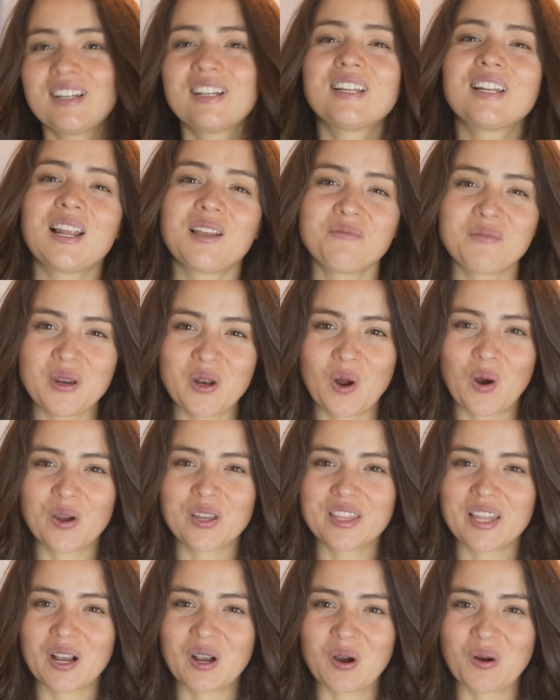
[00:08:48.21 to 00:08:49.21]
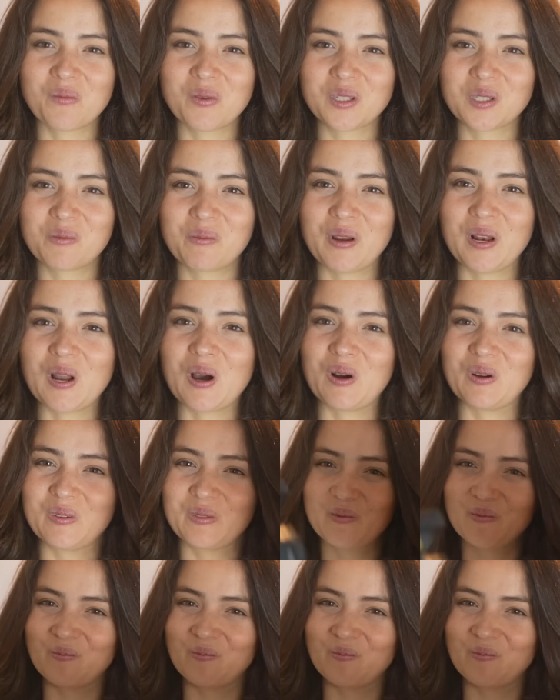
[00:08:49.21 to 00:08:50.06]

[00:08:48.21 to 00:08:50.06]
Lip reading: Let me know in the comments below.